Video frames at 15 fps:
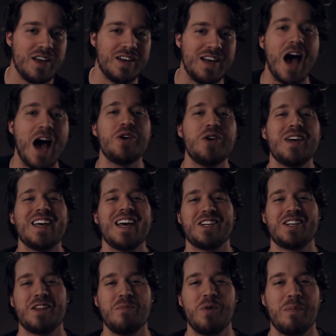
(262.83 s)
now you can get
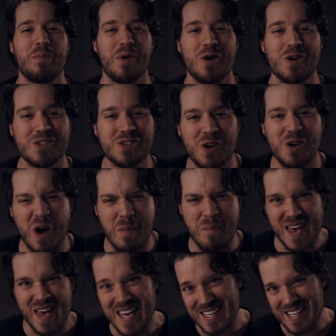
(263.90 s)
to the more personal,
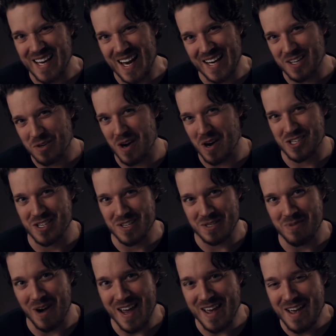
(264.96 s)
opinionated questions,
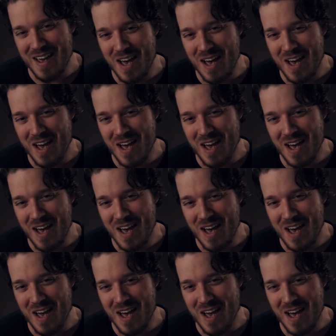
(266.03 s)
right?